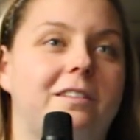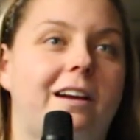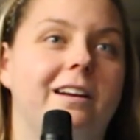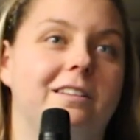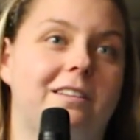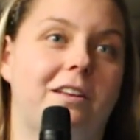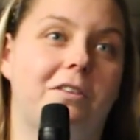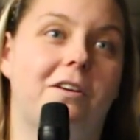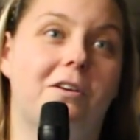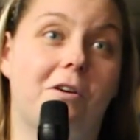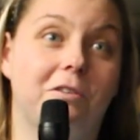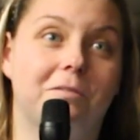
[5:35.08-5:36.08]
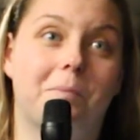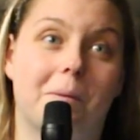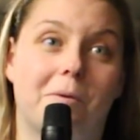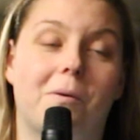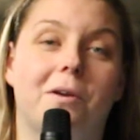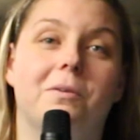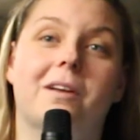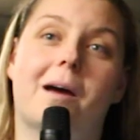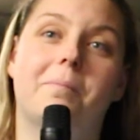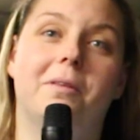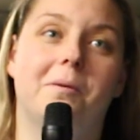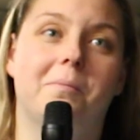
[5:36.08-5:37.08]
I was really excited because I thought, oh,
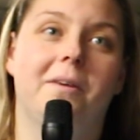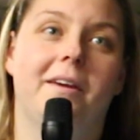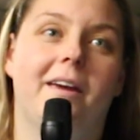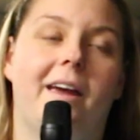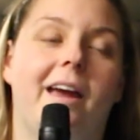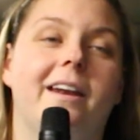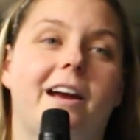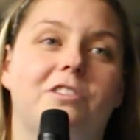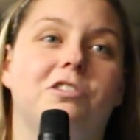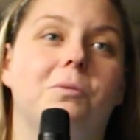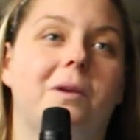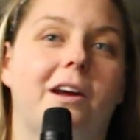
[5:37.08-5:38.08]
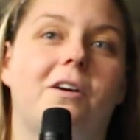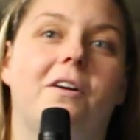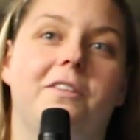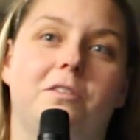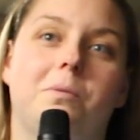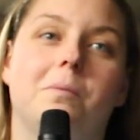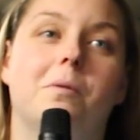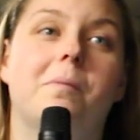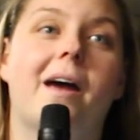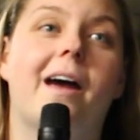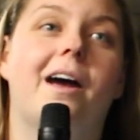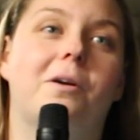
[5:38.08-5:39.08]
people want to adopt them. And actually, when I
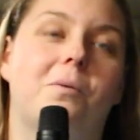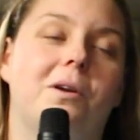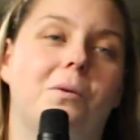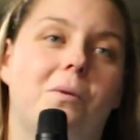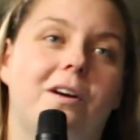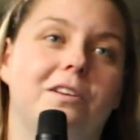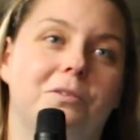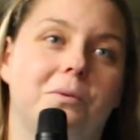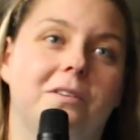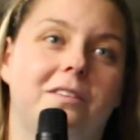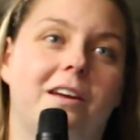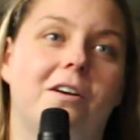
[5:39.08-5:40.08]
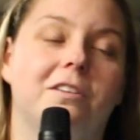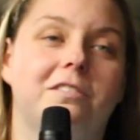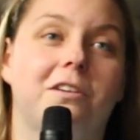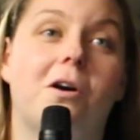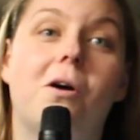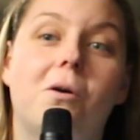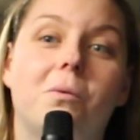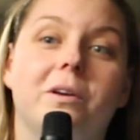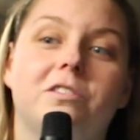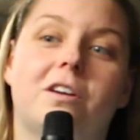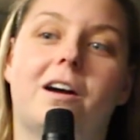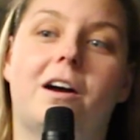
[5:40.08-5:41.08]
called these people back, what it was they all
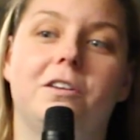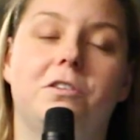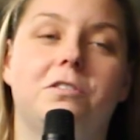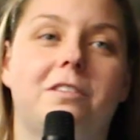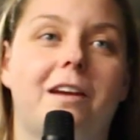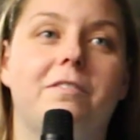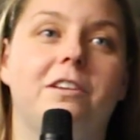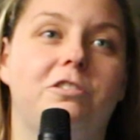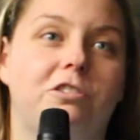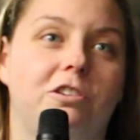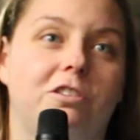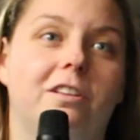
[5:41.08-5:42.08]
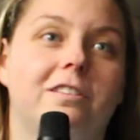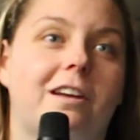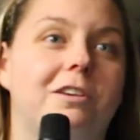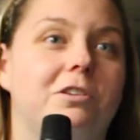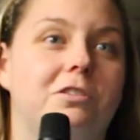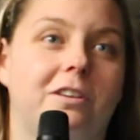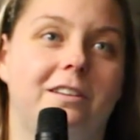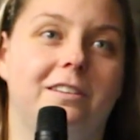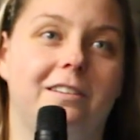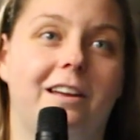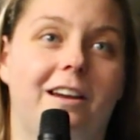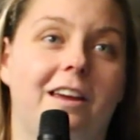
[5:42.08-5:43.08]
said, oh, we saw how you saved these chinchillas,
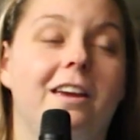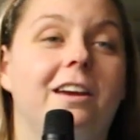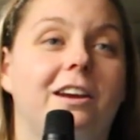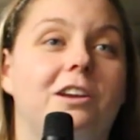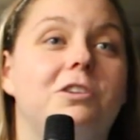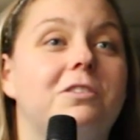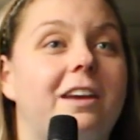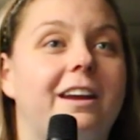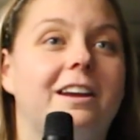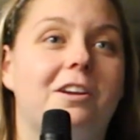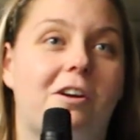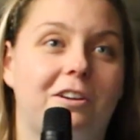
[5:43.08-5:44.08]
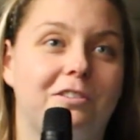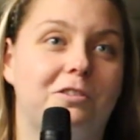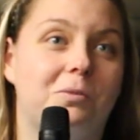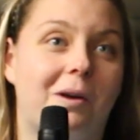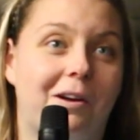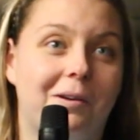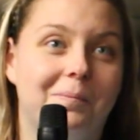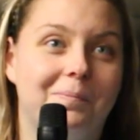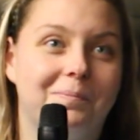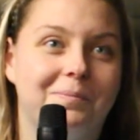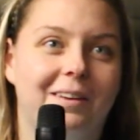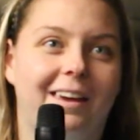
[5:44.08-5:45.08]
how you took these in. Can you take in ours
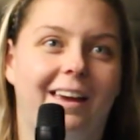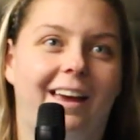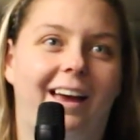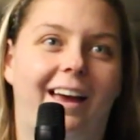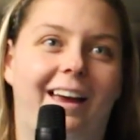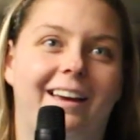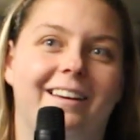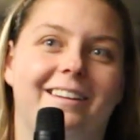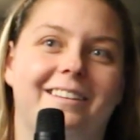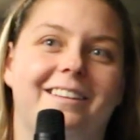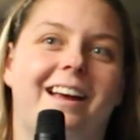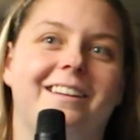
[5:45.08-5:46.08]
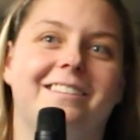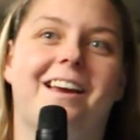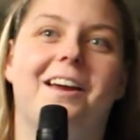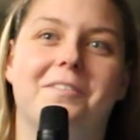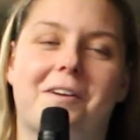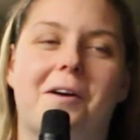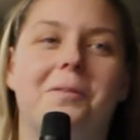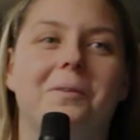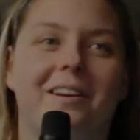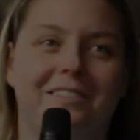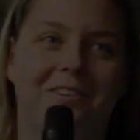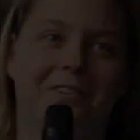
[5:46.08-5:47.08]
as well? And that's kind